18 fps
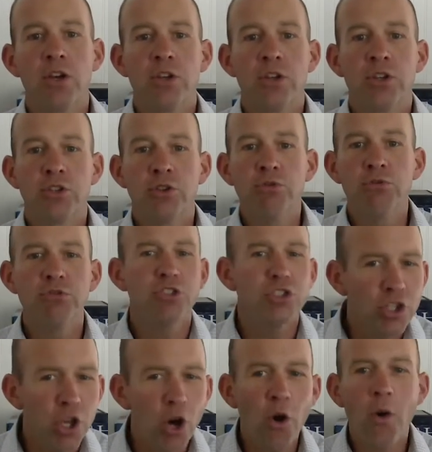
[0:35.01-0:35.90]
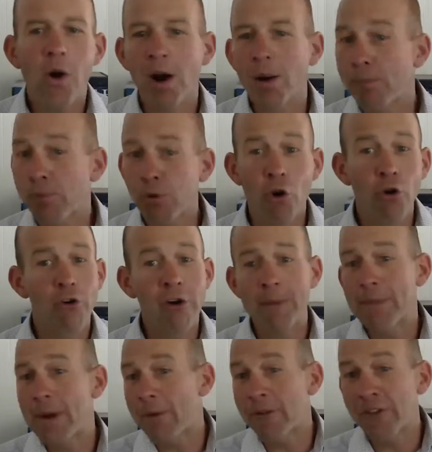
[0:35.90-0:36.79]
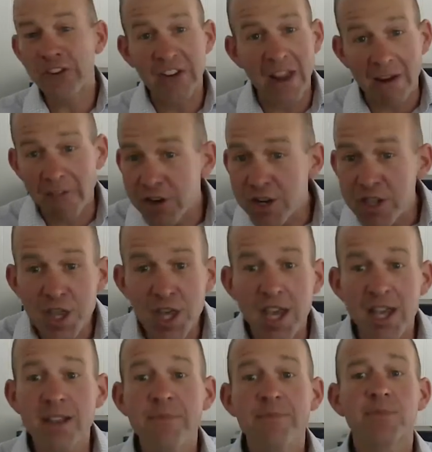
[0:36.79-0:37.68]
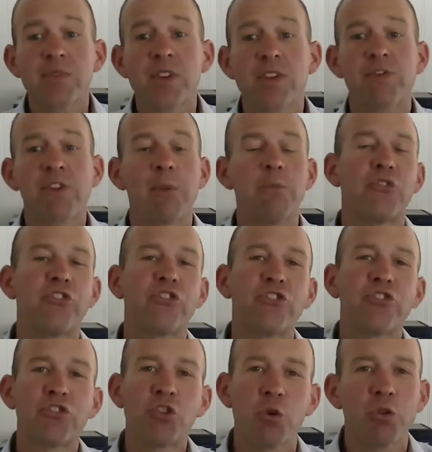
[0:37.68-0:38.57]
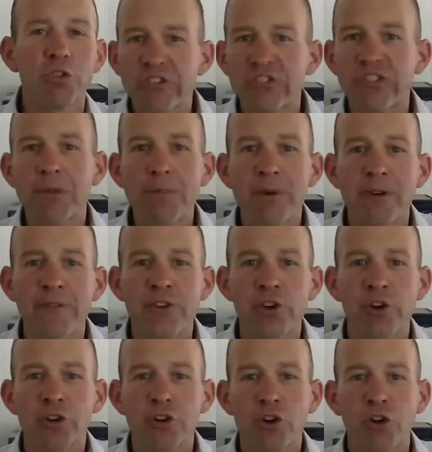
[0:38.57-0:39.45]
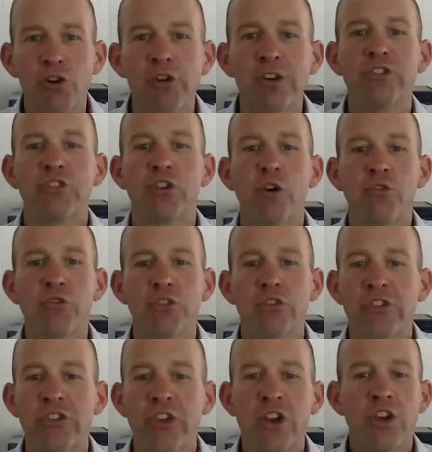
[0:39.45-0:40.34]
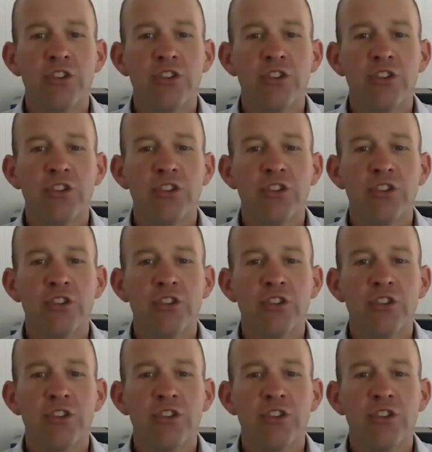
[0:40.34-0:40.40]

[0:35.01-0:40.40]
You know our program covers everything from stewardship of your current donors